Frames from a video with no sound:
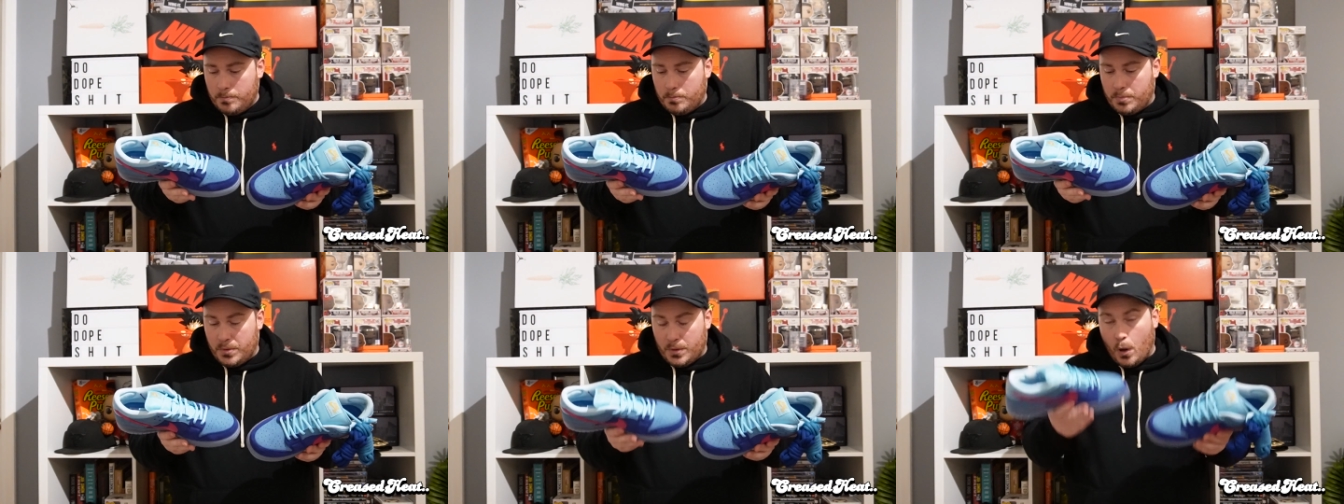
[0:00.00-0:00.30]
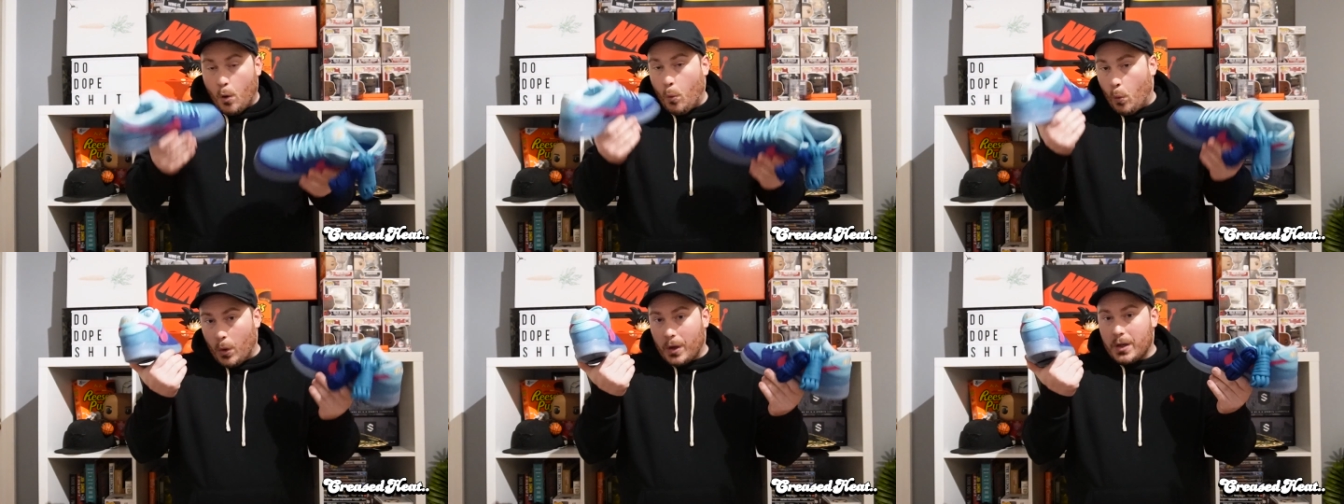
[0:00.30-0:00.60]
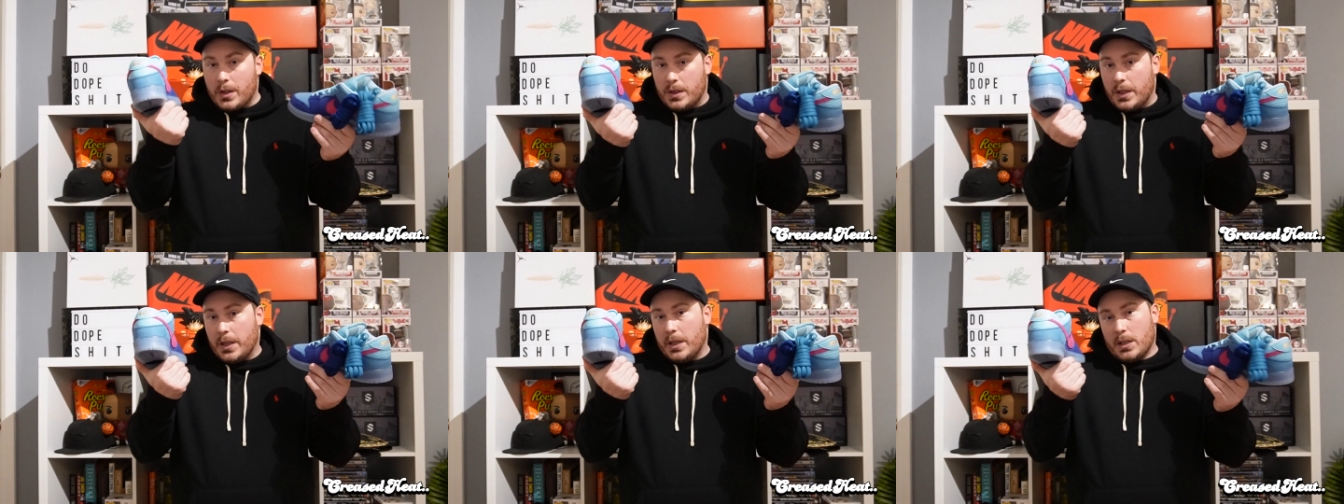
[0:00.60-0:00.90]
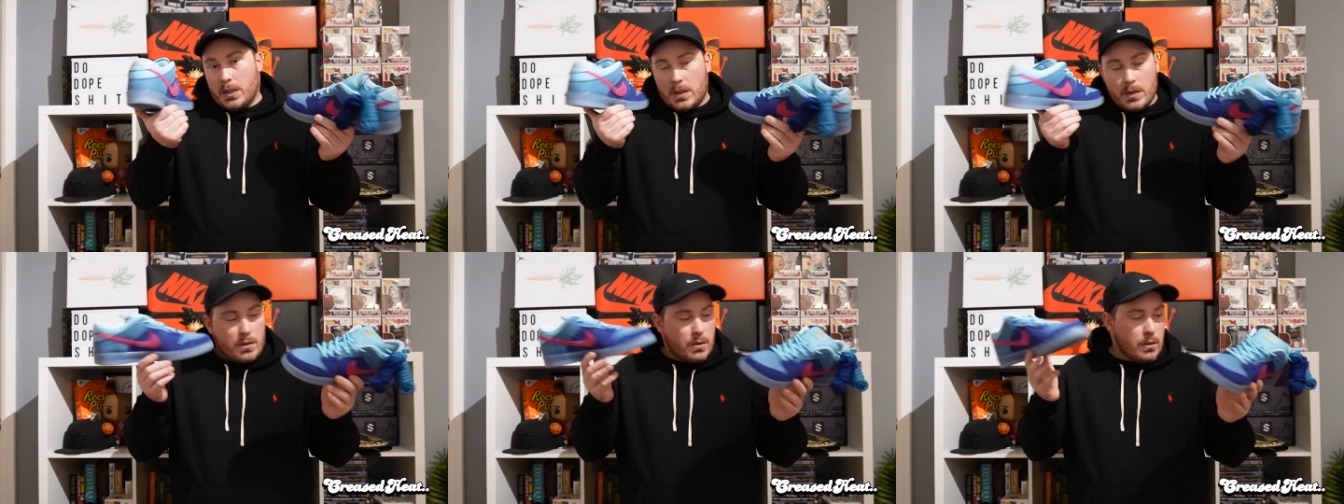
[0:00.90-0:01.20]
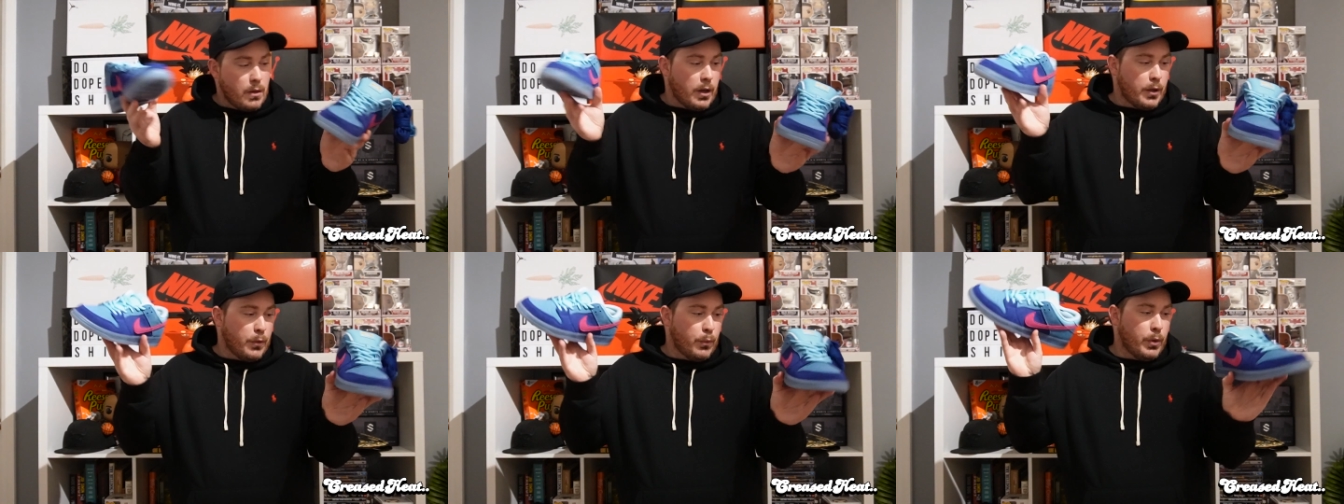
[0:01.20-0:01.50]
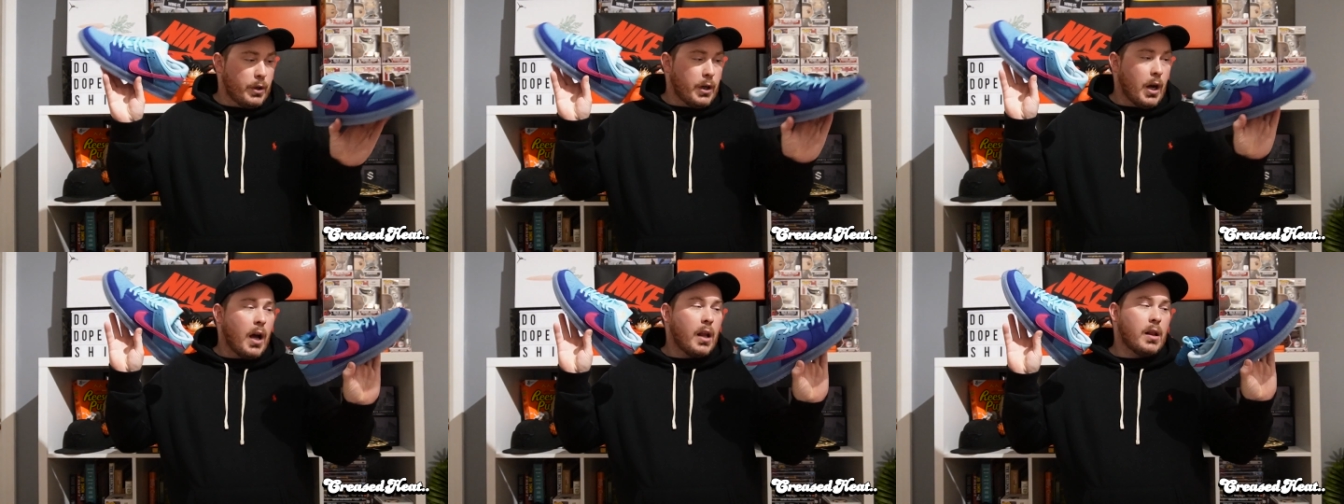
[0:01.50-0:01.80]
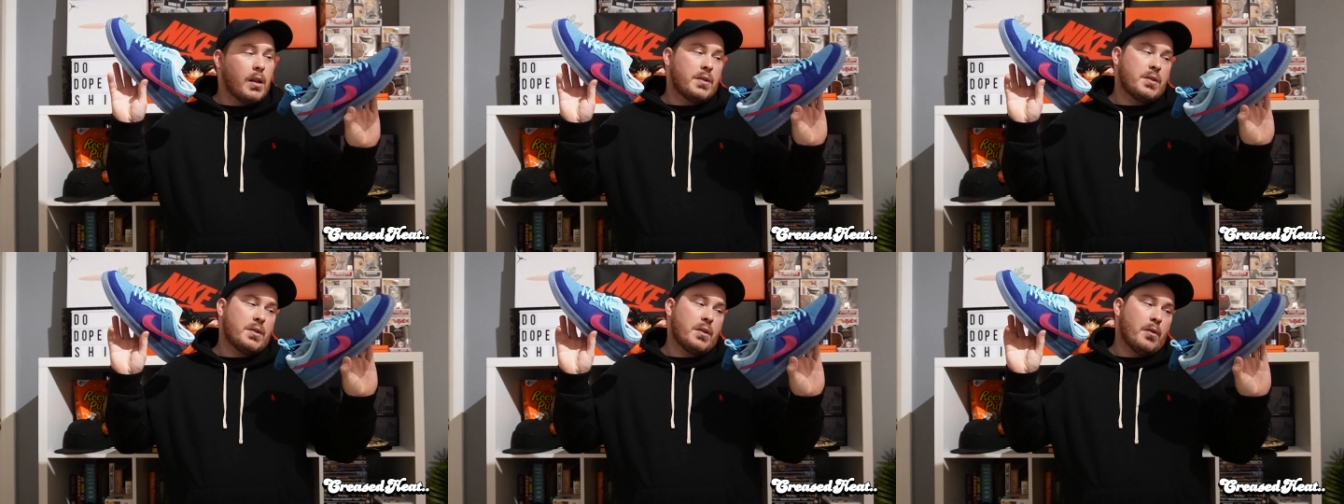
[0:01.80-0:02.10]
But I wanted these, like,
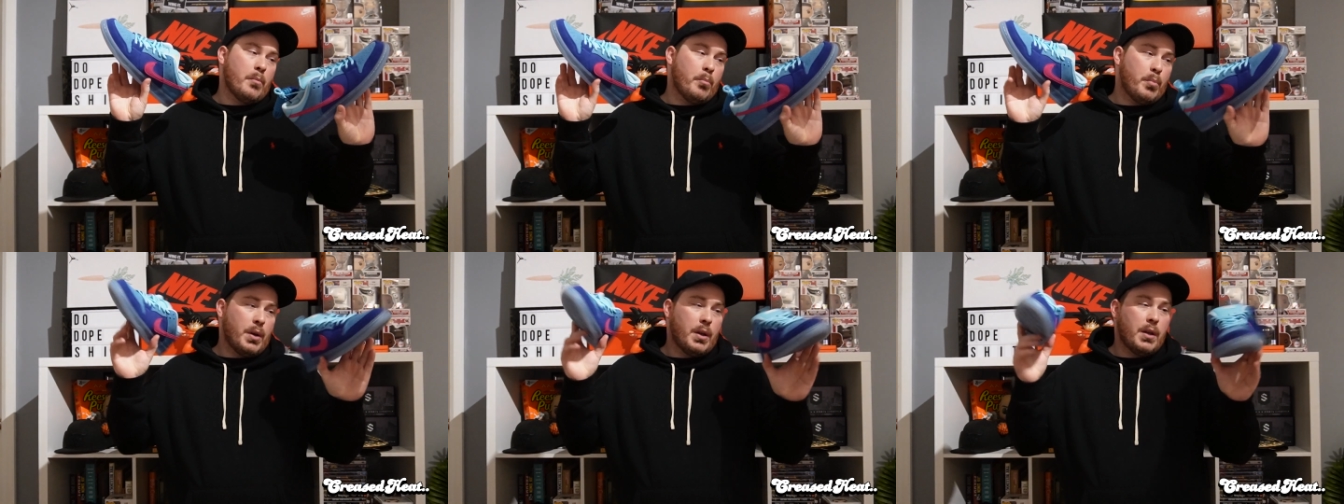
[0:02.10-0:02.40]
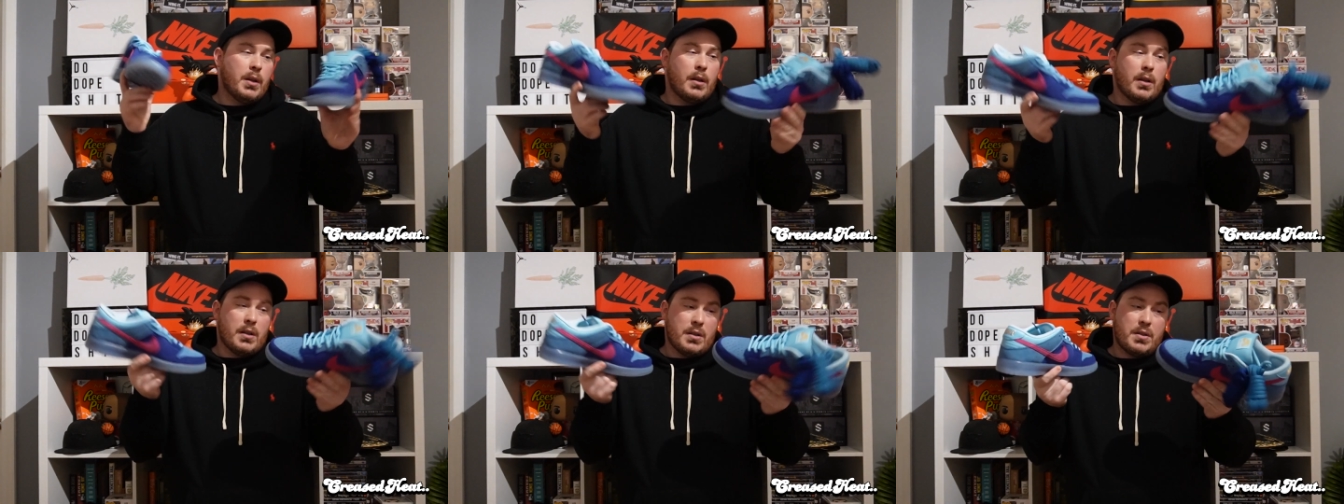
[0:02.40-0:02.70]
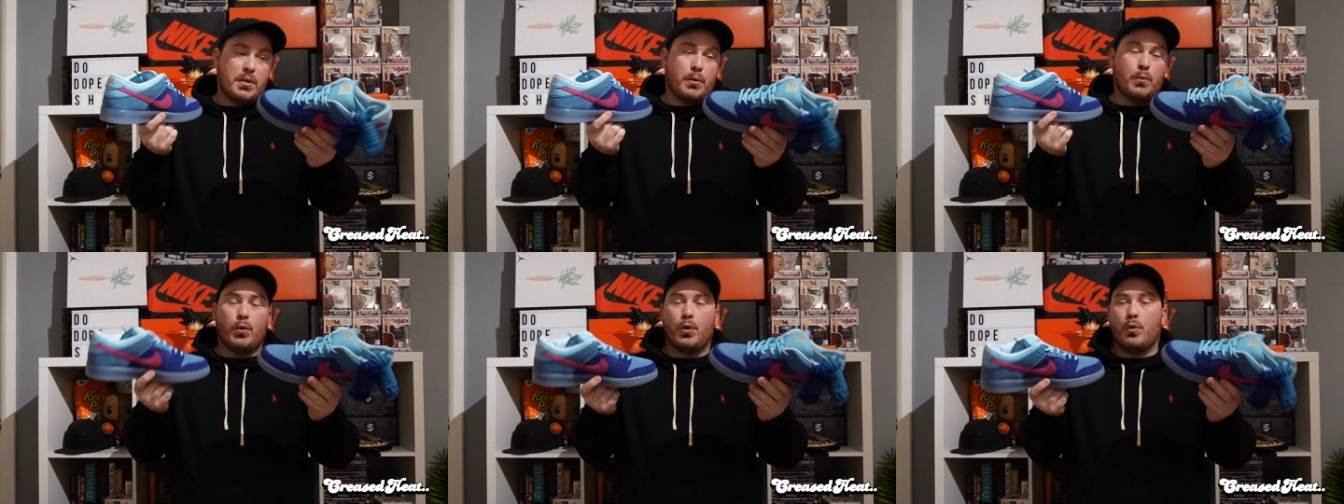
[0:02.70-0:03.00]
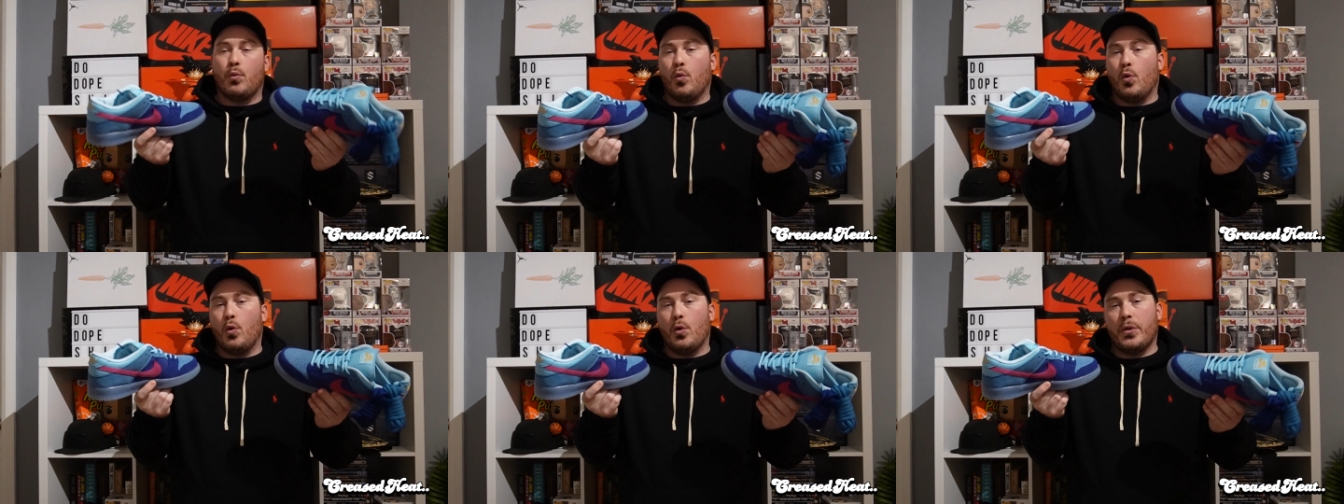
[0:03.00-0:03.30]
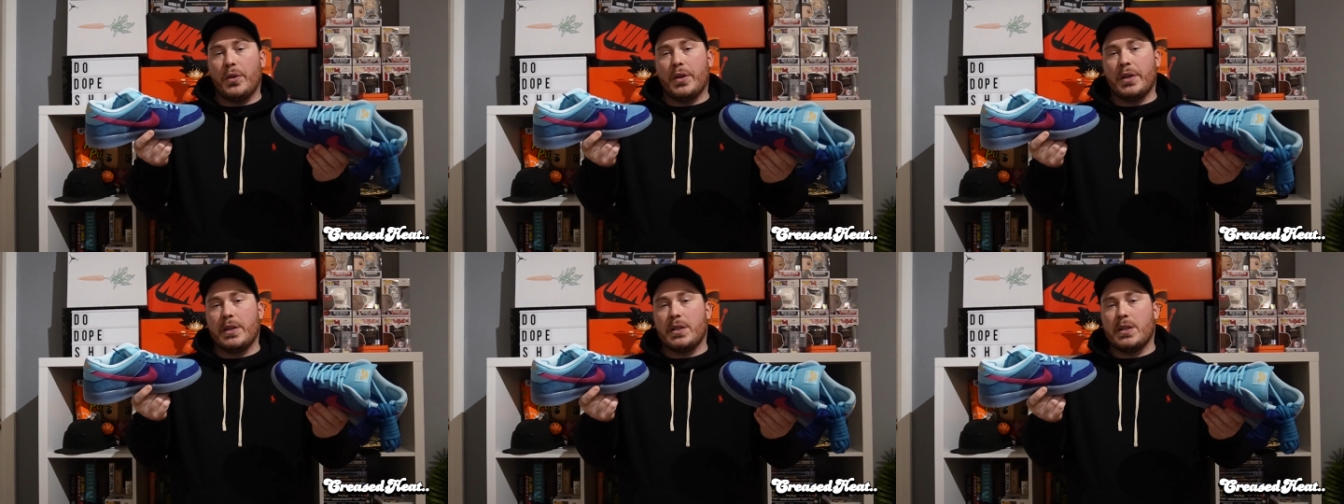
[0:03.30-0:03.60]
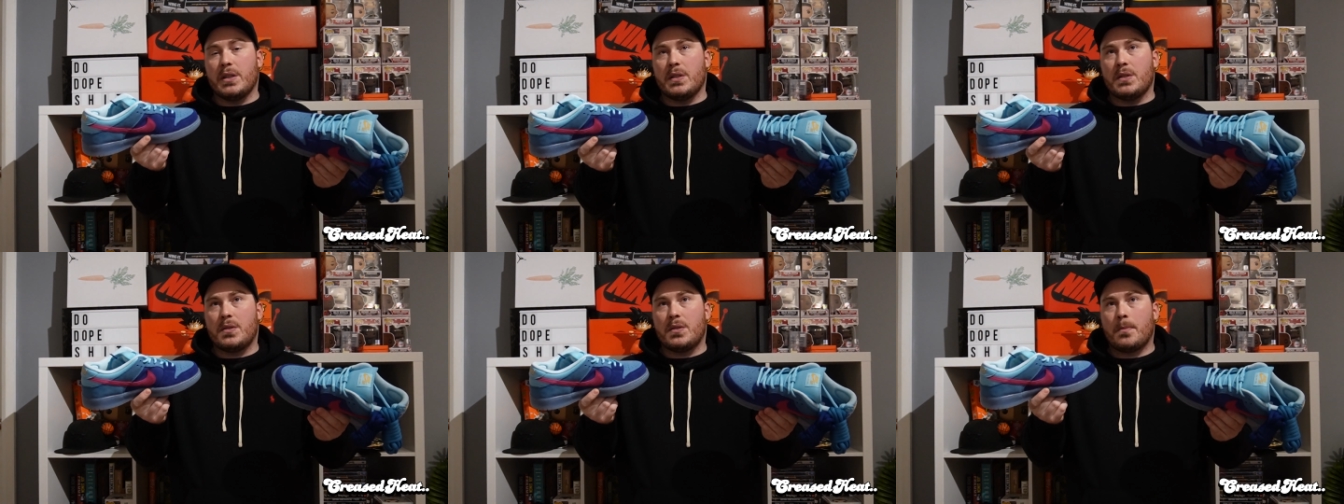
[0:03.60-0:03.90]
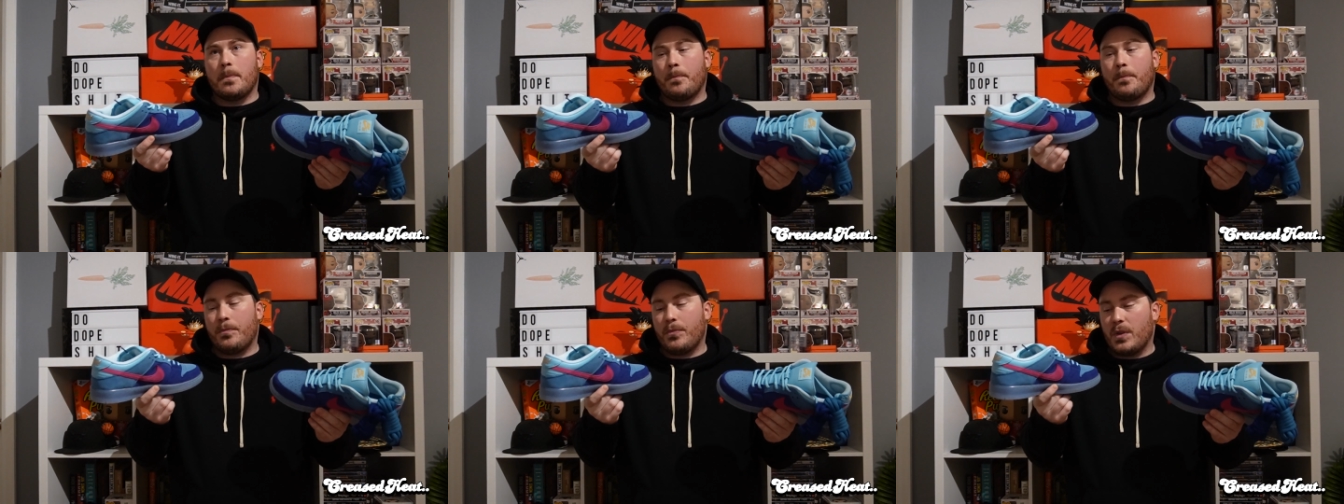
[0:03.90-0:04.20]
regardless of the pink, I still would have wore
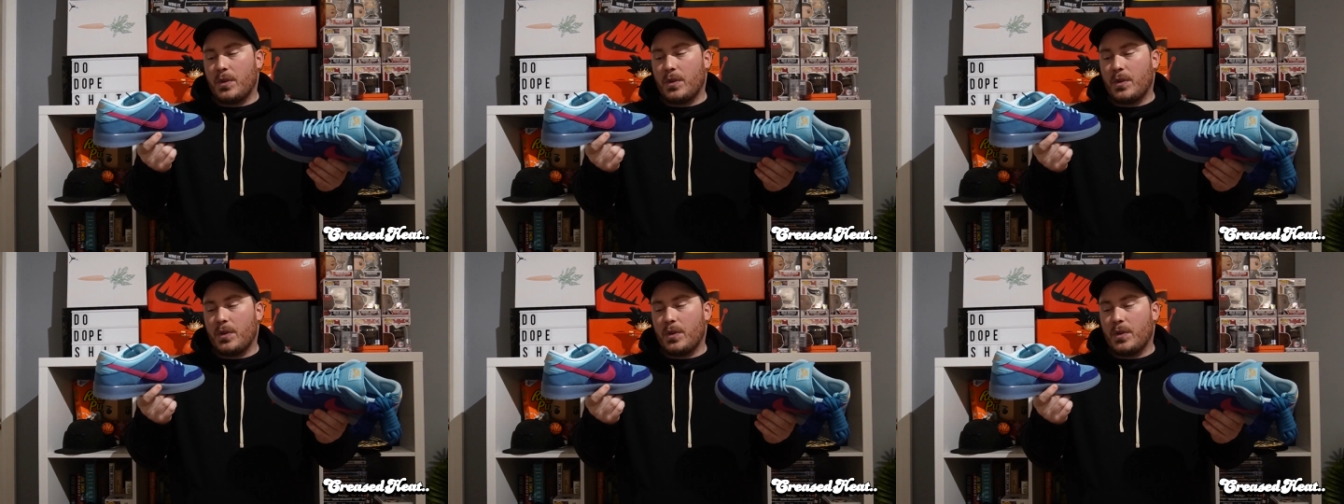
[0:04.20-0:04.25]
these.